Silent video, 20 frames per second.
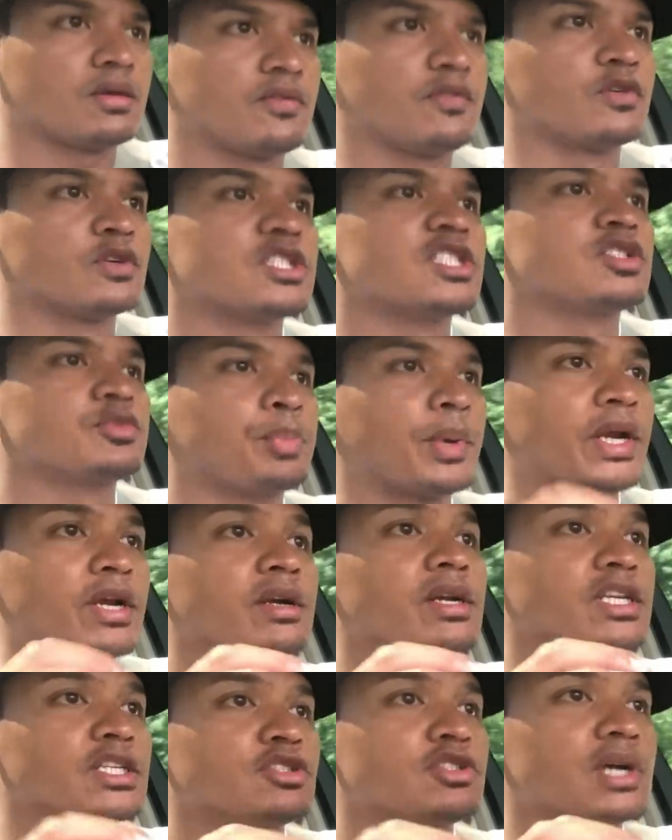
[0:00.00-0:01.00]
For
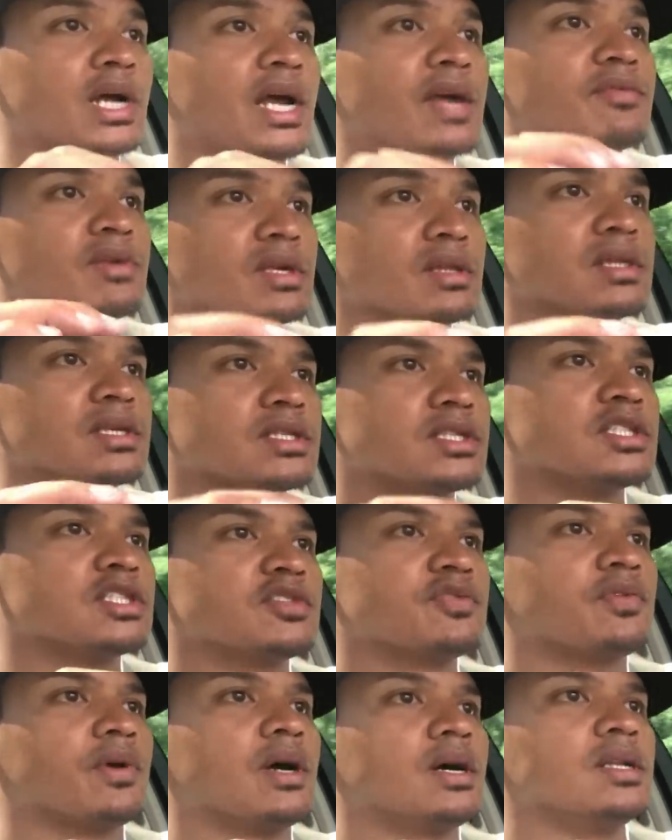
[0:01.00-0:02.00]
spirited driving, this
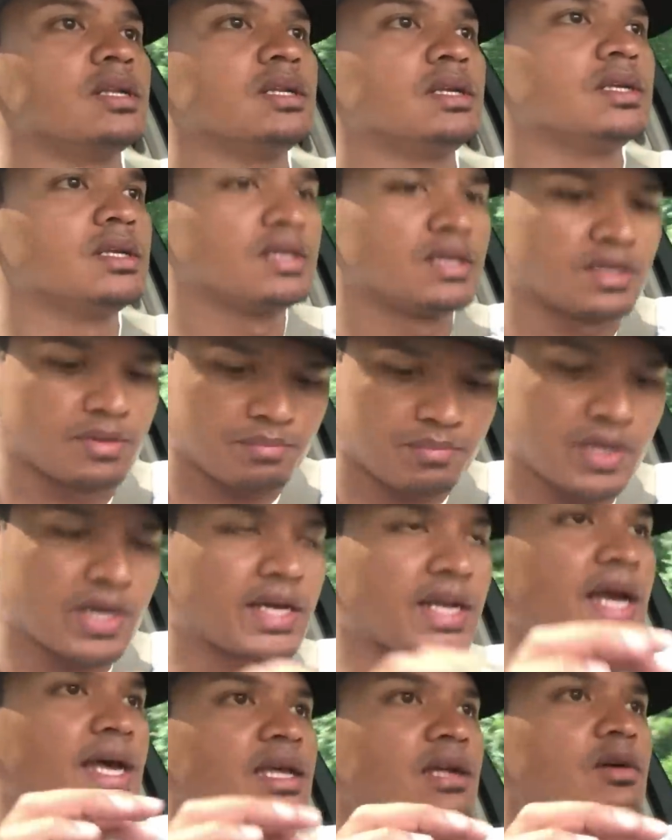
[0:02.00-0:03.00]
is fun,
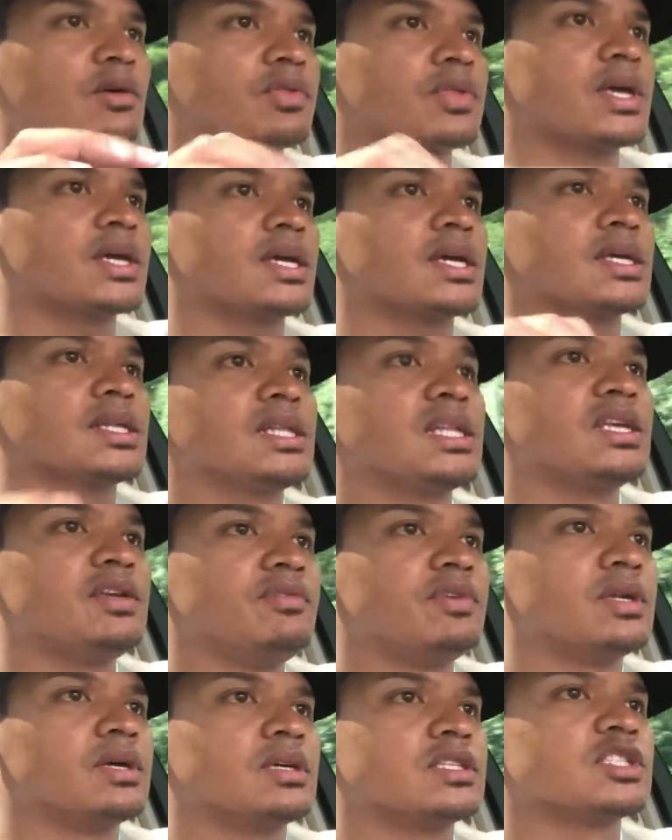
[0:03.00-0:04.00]
but I don't think I'd
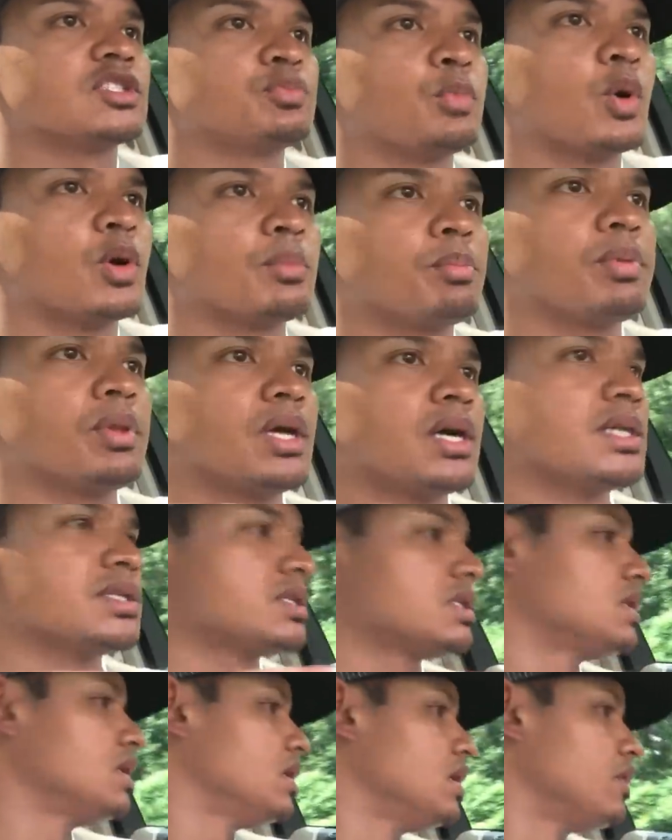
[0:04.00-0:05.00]
leave it on Sport
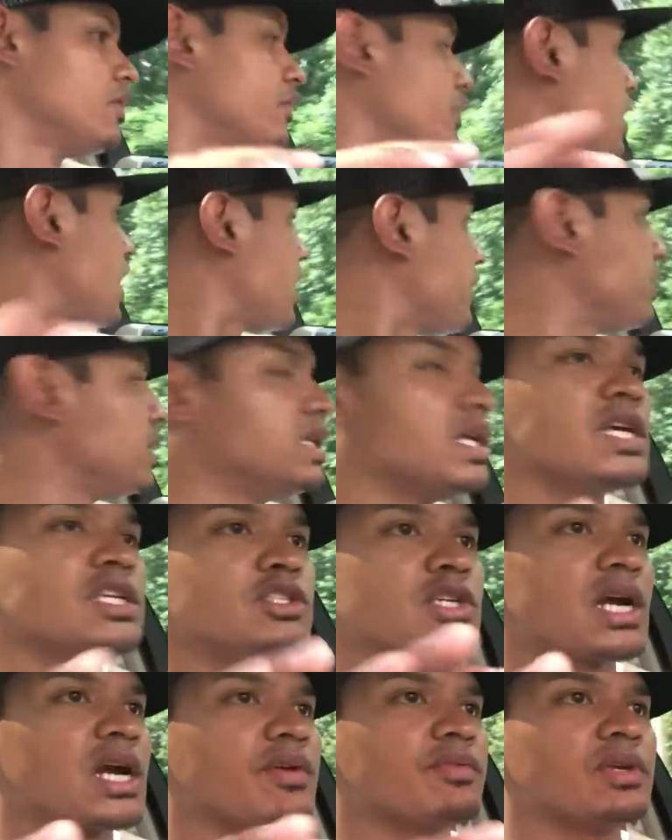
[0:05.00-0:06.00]
Plus for everyday
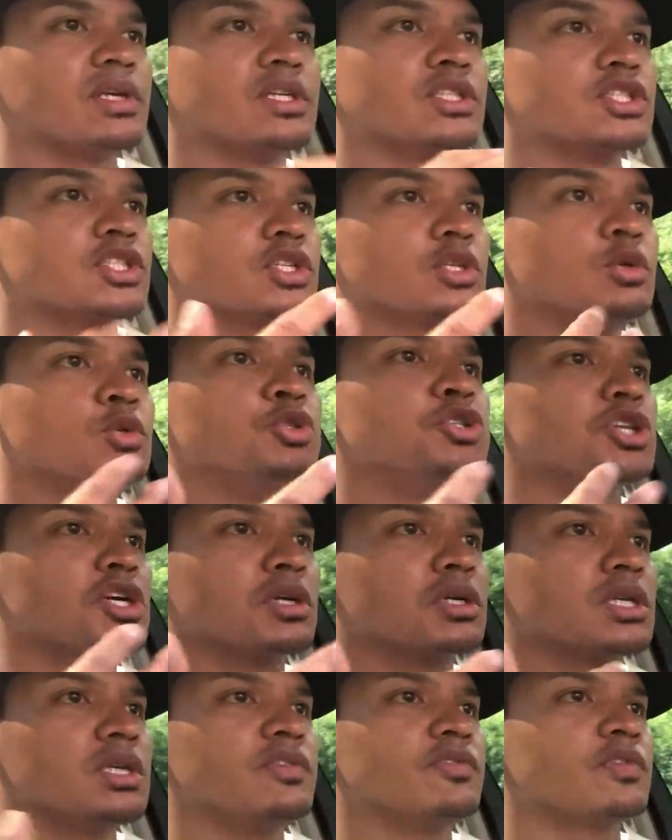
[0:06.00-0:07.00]
driving. It's too
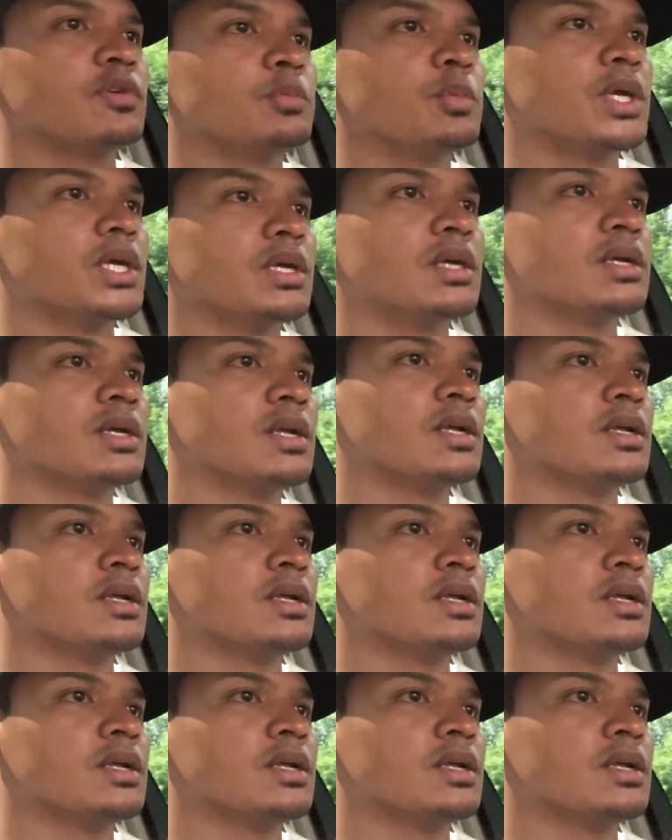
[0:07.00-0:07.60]
jerky for me.